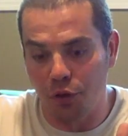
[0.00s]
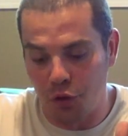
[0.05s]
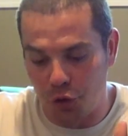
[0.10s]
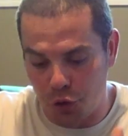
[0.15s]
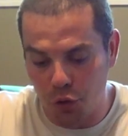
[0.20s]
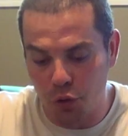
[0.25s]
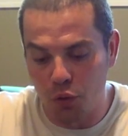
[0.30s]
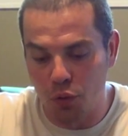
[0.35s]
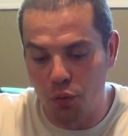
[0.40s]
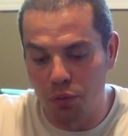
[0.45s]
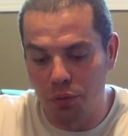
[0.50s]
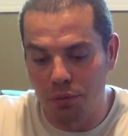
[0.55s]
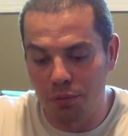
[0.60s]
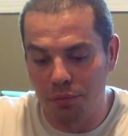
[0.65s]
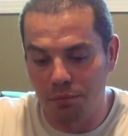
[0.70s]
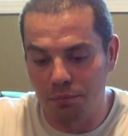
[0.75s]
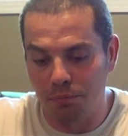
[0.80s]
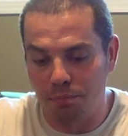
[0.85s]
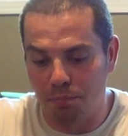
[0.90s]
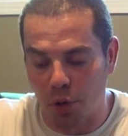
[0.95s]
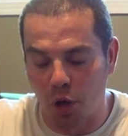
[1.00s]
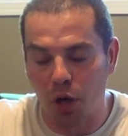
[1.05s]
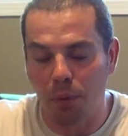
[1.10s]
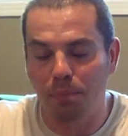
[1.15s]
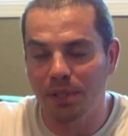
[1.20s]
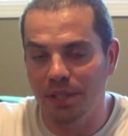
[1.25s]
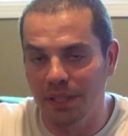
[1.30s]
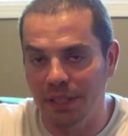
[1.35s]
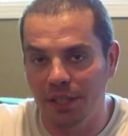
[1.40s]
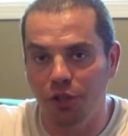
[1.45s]
do
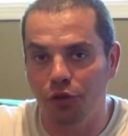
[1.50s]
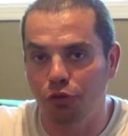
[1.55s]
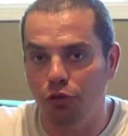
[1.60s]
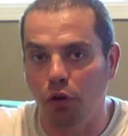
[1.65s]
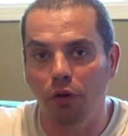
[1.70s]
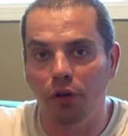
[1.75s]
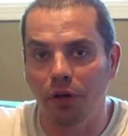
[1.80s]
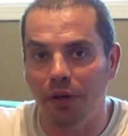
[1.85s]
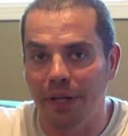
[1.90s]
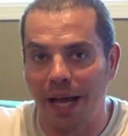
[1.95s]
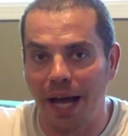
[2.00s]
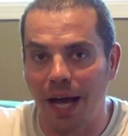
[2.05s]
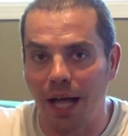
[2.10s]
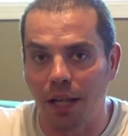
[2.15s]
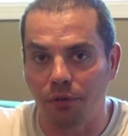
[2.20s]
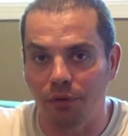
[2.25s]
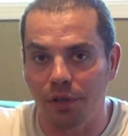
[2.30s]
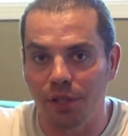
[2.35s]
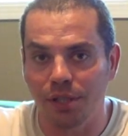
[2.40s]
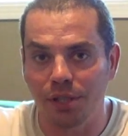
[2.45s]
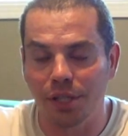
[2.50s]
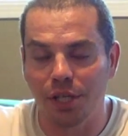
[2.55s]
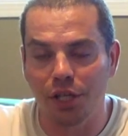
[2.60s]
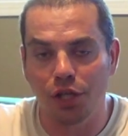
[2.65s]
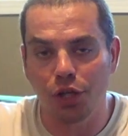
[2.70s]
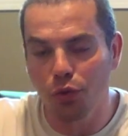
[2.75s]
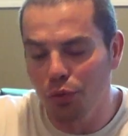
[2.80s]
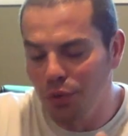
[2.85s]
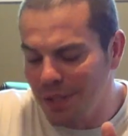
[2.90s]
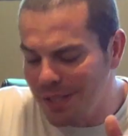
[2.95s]
purposely control your calories,
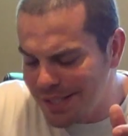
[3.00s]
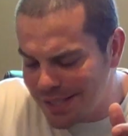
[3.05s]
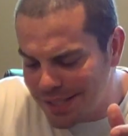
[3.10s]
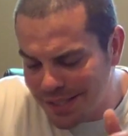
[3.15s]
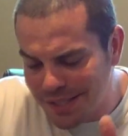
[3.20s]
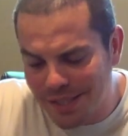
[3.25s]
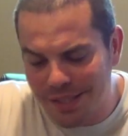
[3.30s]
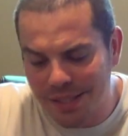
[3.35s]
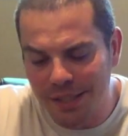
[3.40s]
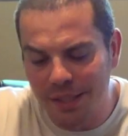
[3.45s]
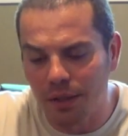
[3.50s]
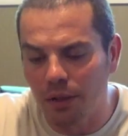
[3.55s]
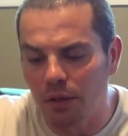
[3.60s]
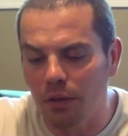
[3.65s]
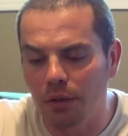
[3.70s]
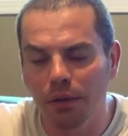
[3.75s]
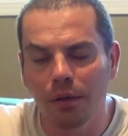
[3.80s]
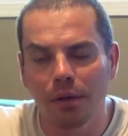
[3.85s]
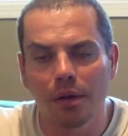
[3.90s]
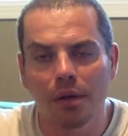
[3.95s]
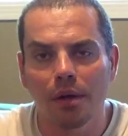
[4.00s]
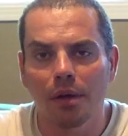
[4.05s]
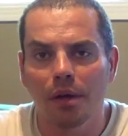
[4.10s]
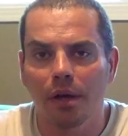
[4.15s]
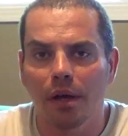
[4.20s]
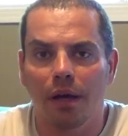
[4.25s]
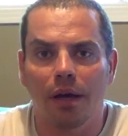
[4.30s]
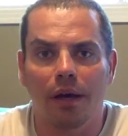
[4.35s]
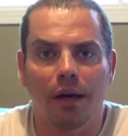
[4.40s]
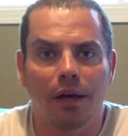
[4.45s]
you can still
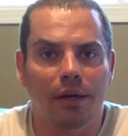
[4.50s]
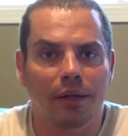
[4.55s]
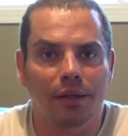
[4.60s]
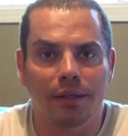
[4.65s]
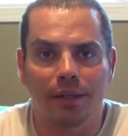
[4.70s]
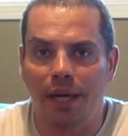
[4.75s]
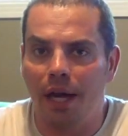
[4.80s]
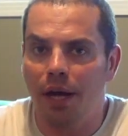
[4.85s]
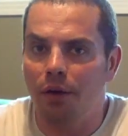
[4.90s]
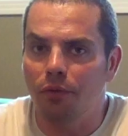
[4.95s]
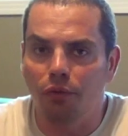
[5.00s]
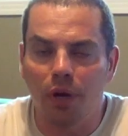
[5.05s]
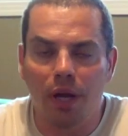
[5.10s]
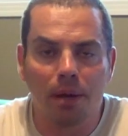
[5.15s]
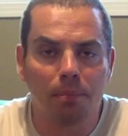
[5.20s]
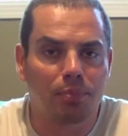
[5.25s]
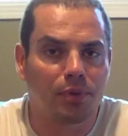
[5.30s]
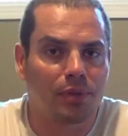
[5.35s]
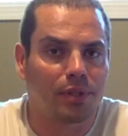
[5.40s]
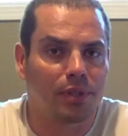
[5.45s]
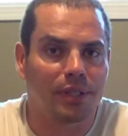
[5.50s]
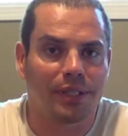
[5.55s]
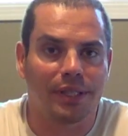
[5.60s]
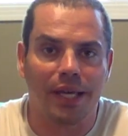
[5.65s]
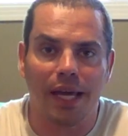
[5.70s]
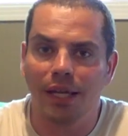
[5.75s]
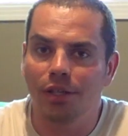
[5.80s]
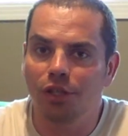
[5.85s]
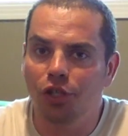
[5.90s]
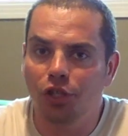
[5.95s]
uh, get ripped,
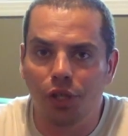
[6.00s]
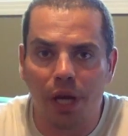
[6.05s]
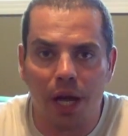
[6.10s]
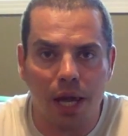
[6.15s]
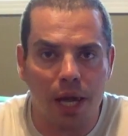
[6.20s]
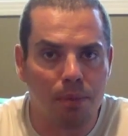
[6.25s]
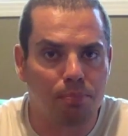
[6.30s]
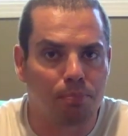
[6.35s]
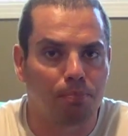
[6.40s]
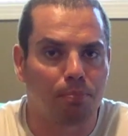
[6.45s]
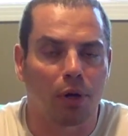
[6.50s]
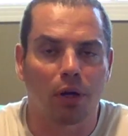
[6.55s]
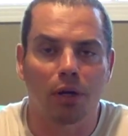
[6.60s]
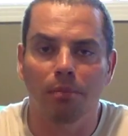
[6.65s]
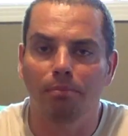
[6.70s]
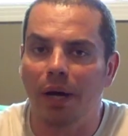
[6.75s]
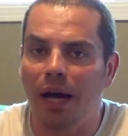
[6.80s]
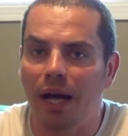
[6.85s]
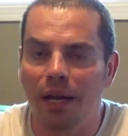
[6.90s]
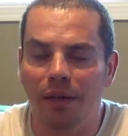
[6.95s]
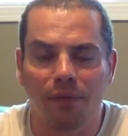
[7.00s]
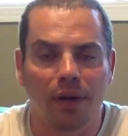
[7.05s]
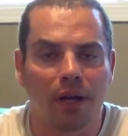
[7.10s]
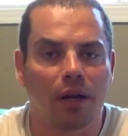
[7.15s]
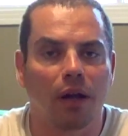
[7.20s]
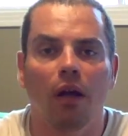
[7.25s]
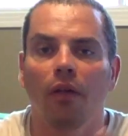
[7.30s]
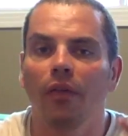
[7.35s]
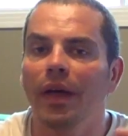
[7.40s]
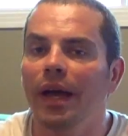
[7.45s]
get in shape, burn body fat,
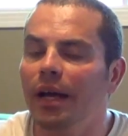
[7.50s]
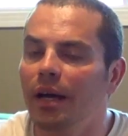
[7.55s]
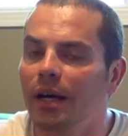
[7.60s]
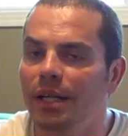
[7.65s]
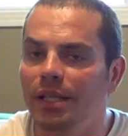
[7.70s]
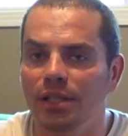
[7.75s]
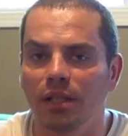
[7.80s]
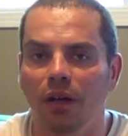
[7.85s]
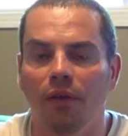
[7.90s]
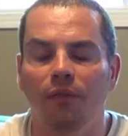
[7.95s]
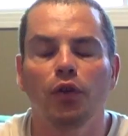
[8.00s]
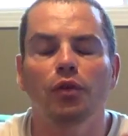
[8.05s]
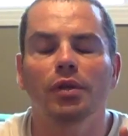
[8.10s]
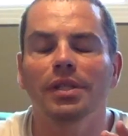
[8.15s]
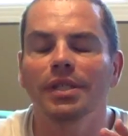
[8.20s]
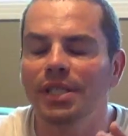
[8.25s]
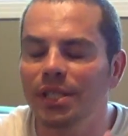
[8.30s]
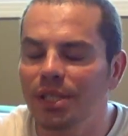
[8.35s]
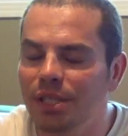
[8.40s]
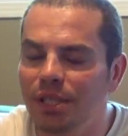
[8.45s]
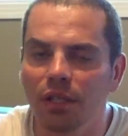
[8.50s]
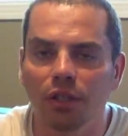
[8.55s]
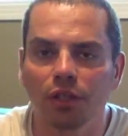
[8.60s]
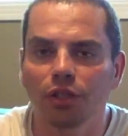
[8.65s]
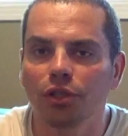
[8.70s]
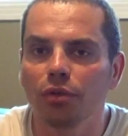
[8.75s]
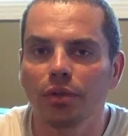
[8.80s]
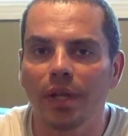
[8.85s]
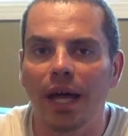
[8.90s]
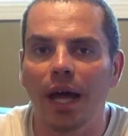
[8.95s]
all that kind of stuff. You can still
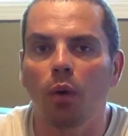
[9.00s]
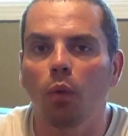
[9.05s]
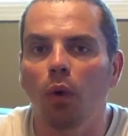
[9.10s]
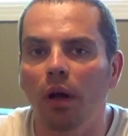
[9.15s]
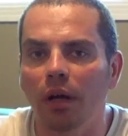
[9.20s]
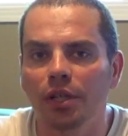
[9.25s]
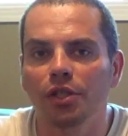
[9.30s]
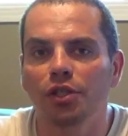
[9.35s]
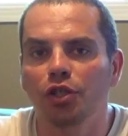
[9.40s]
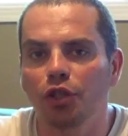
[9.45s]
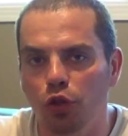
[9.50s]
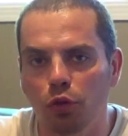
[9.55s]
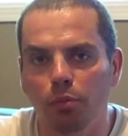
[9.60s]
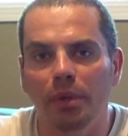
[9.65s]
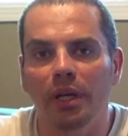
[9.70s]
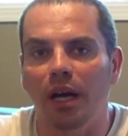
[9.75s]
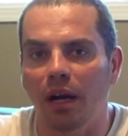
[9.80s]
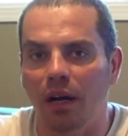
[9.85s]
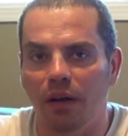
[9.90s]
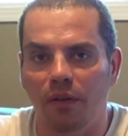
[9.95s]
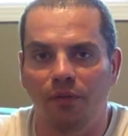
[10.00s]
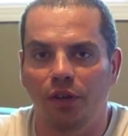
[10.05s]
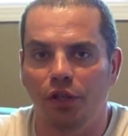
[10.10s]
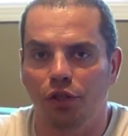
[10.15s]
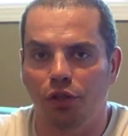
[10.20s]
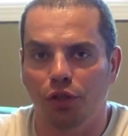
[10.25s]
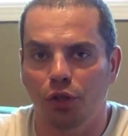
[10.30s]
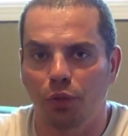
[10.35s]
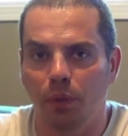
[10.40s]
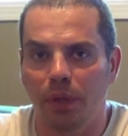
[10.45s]
do that while consuming
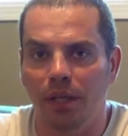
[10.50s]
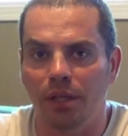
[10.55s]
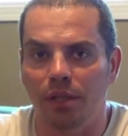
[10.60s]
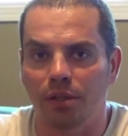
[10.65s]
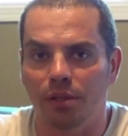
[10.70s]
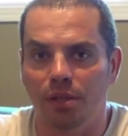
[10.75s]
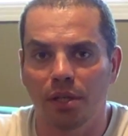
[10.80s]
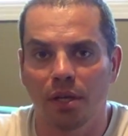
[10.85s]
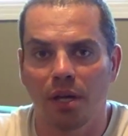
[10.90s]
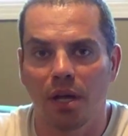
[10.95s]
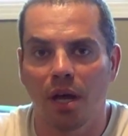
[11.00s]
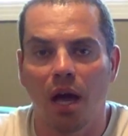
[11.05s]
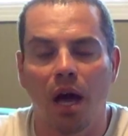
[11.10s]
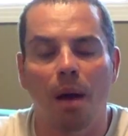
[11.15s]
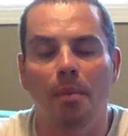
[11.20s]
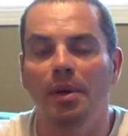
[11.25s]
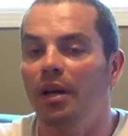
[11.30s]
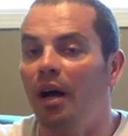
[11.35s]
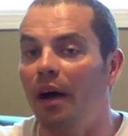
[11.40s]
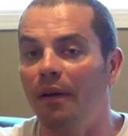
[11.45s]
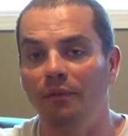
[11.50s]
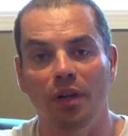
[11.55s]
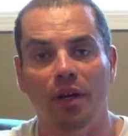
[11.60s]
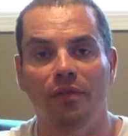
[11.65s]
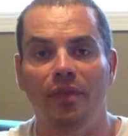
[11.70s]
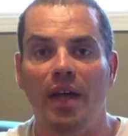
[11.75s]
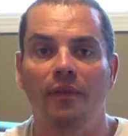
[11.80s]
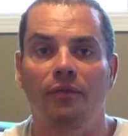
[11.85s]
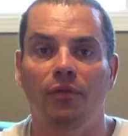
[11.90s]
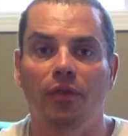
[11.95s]
artificial sweeteners. I mean, I've
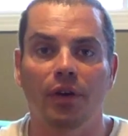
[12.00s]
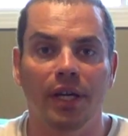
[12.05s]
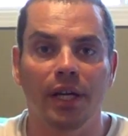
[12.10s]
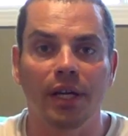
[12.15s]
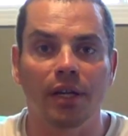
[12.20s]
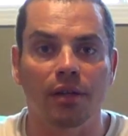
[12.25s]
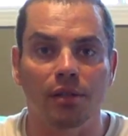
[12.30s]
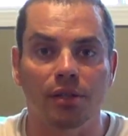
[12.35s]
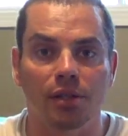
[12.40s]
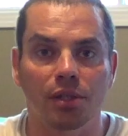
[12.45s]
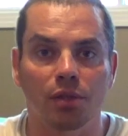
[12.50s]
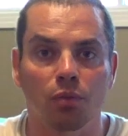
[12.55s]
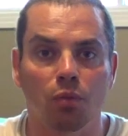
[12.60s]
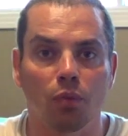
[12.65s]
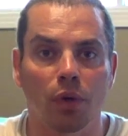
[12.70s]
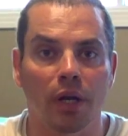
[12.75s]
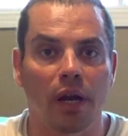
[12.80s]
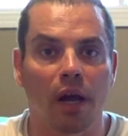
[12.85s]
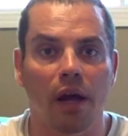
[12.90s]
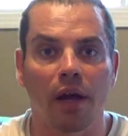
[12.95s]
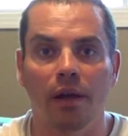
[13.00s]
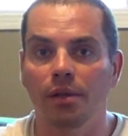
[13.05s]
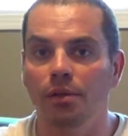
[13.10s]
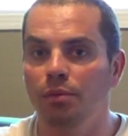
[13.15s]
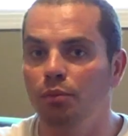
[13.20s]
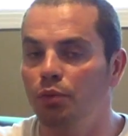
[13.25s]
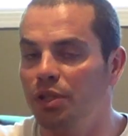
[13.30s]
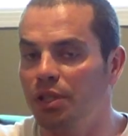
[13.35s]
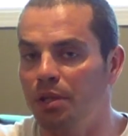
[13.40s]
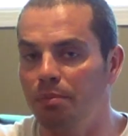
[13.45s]
done that for years. When
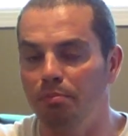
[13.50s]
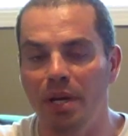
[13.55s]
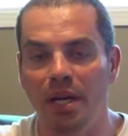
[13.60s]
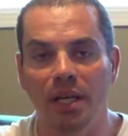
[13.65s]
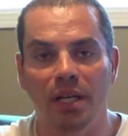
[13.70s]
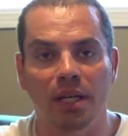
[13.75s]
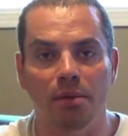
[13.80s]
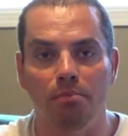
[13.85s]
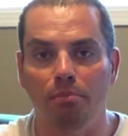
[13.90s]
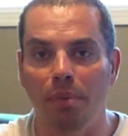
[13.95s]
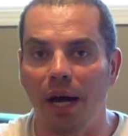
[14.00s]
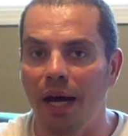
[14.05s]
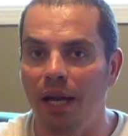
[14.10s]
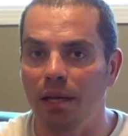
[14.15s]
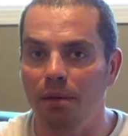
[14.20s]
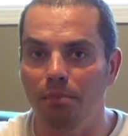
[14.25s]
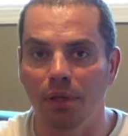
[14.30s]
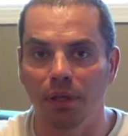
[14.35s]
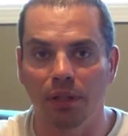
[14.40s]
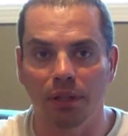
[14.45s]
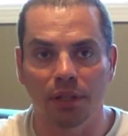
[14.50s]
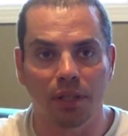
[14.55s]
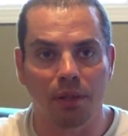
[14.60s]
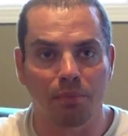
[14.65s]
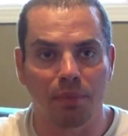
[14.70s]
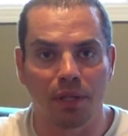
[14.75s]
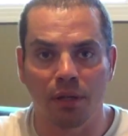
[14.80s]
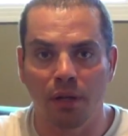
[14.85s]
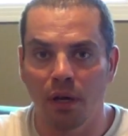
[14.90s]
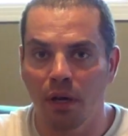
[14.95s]
I was competing in bodybuilding, I
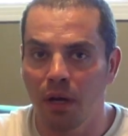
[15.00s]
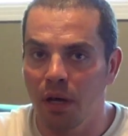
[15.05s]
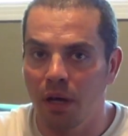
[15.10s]
mean,